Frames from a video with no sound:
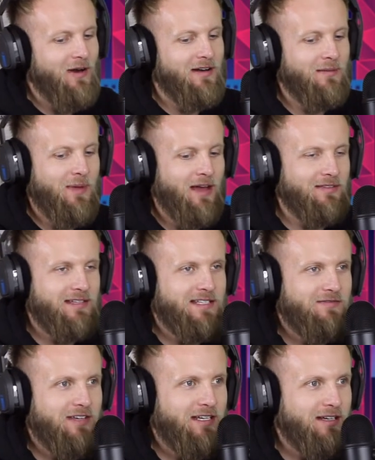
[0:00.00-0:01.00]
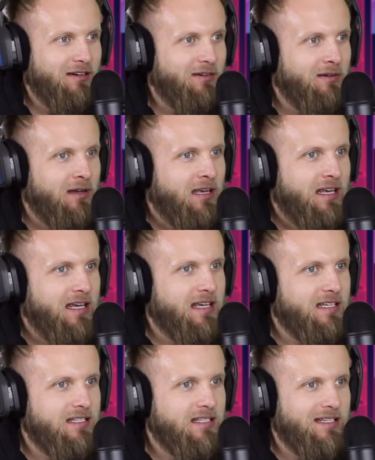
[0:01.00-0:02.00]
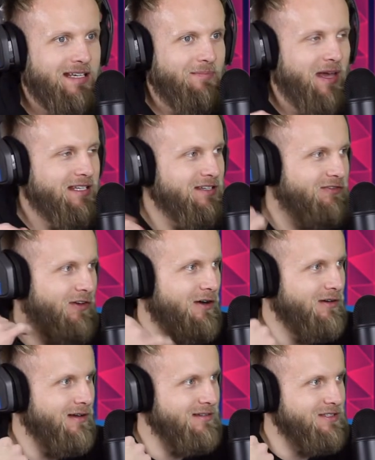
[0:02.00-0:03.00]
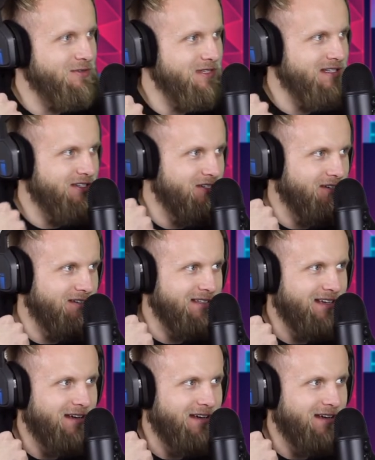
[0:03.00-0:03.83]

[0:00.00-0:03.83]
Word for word: part about this video is he makes a phone call to his insurance